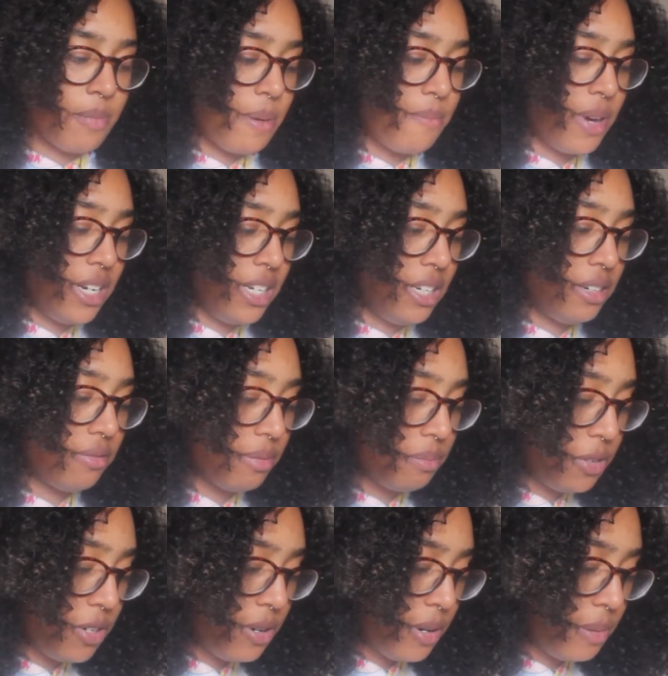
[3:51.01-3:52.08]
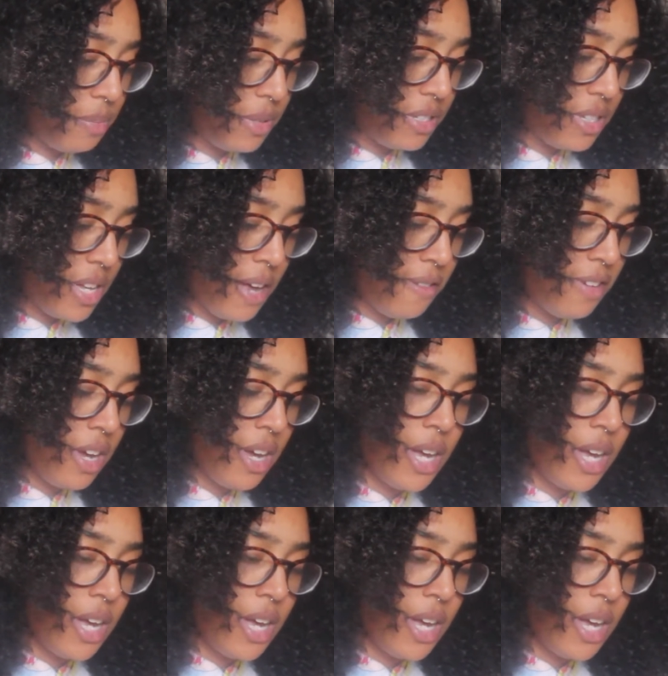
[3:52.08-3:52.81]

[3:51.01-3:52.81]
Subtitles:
my money from Europe and stuff,